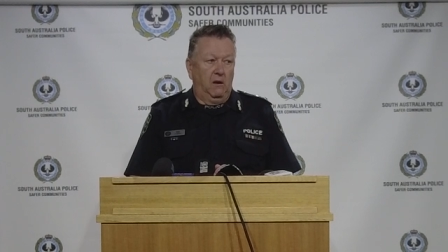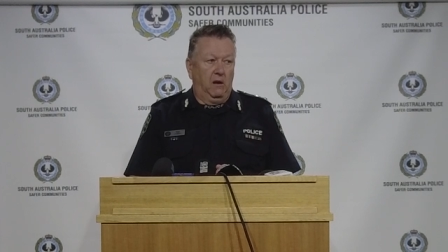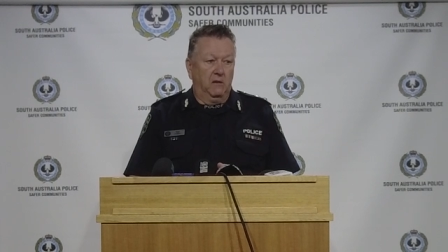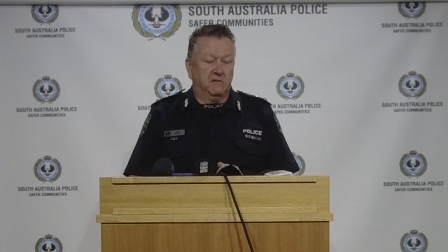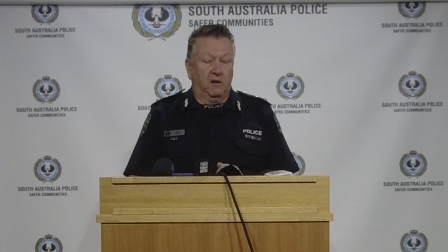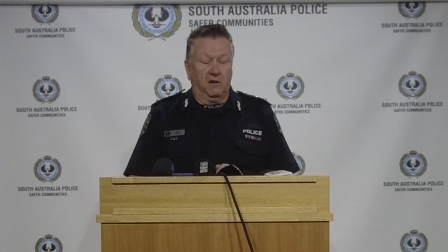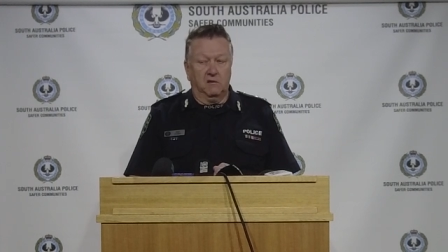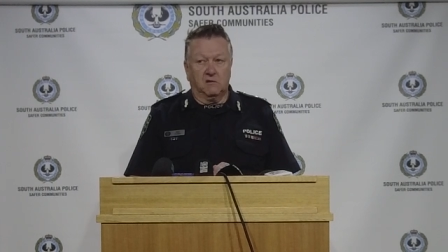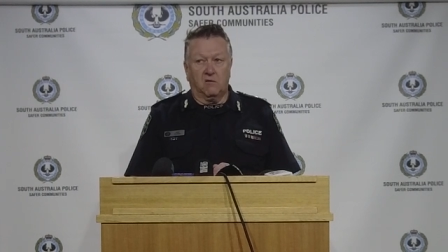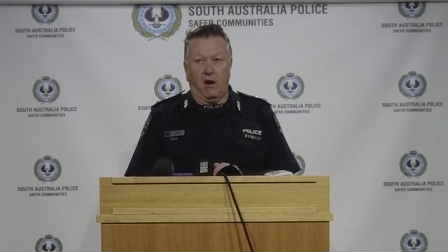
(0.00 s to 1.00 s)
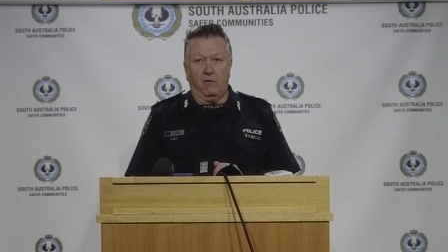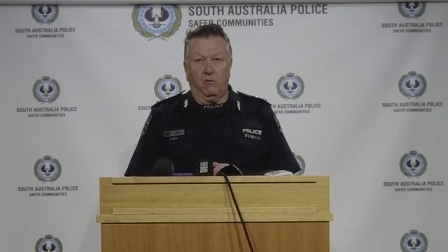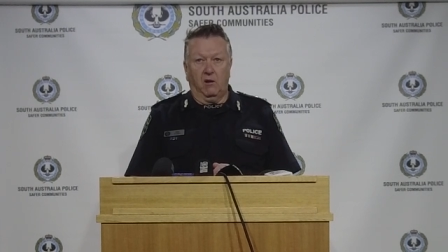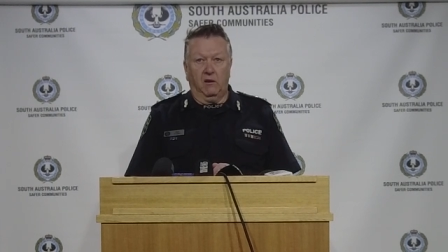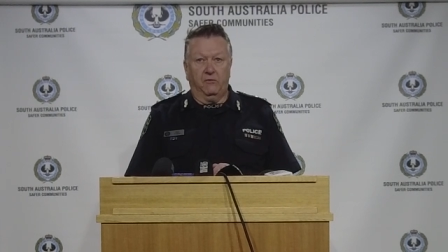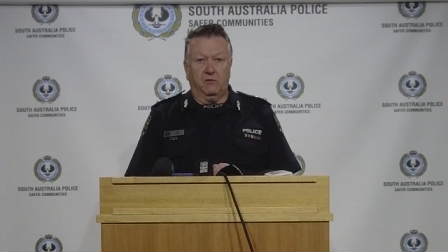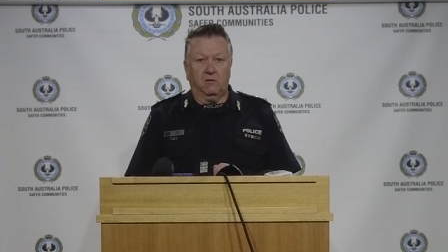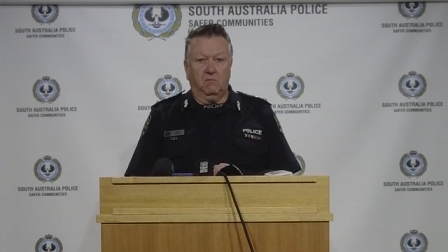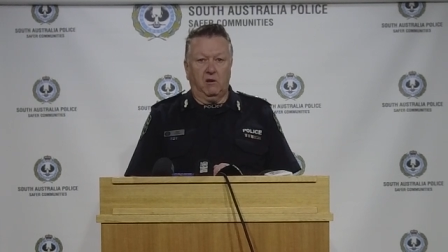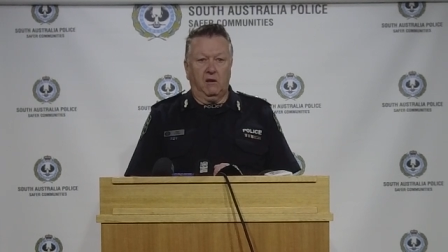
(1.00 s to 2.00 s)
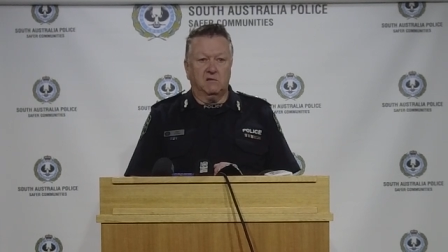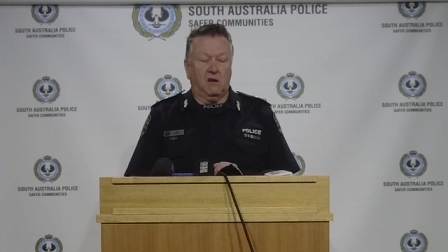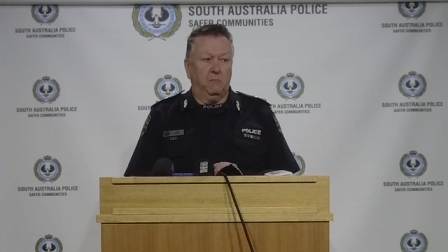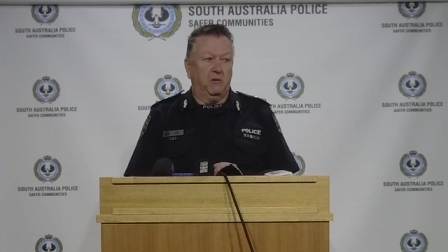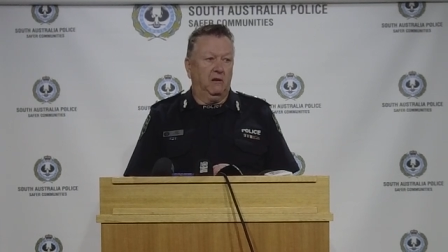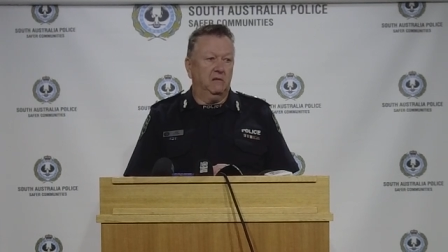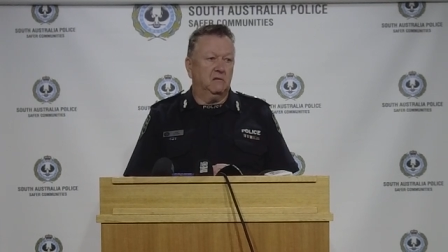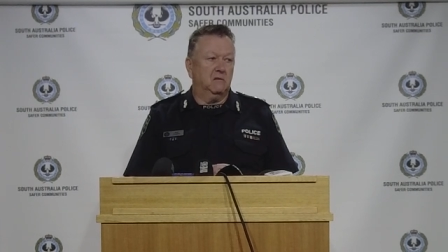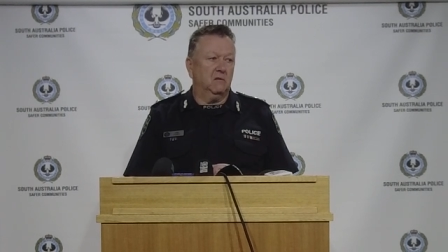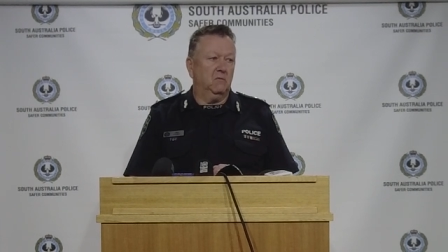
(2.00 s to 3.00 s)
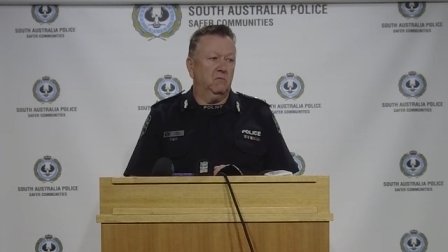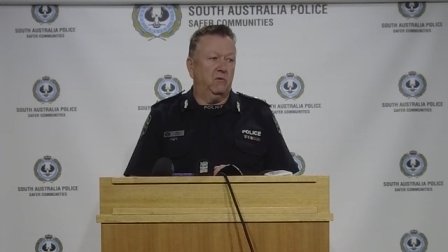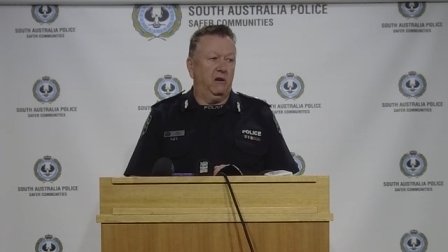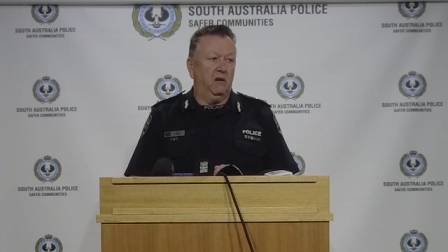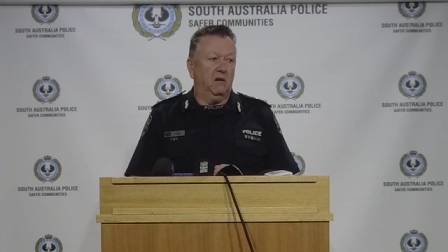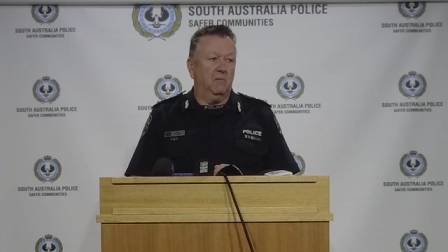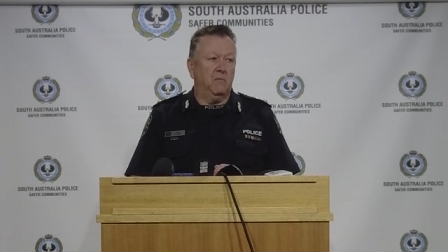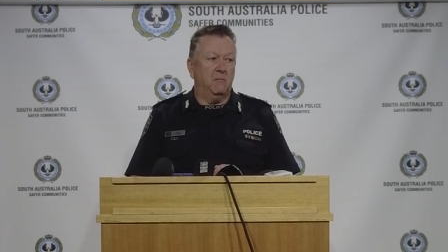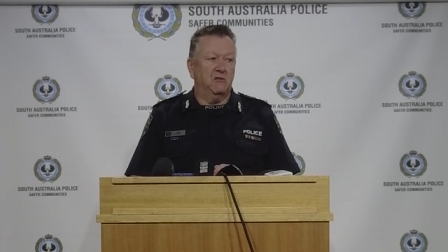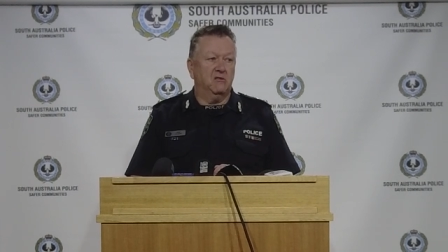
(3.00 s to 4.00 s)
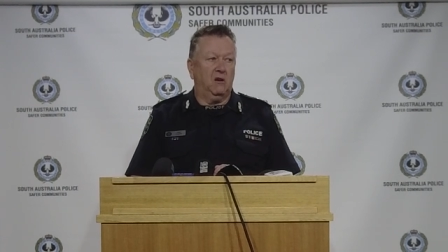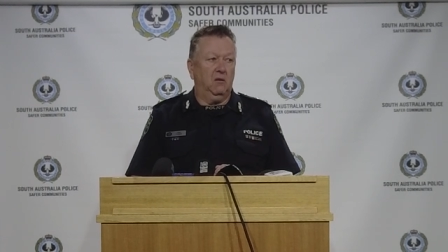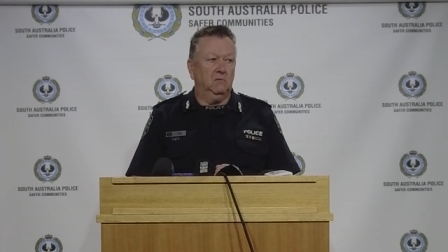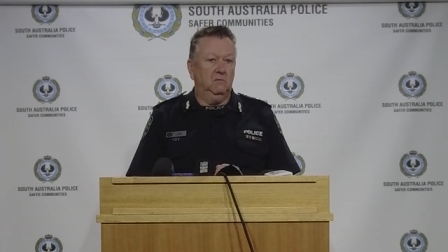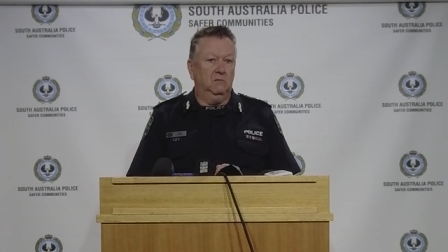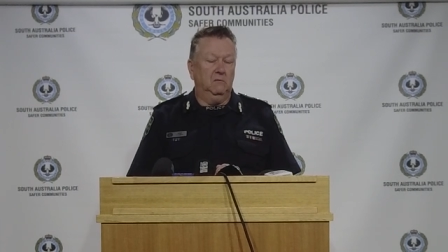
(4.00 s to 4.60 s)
So it is a great relief to SA Police to reunite mum and child.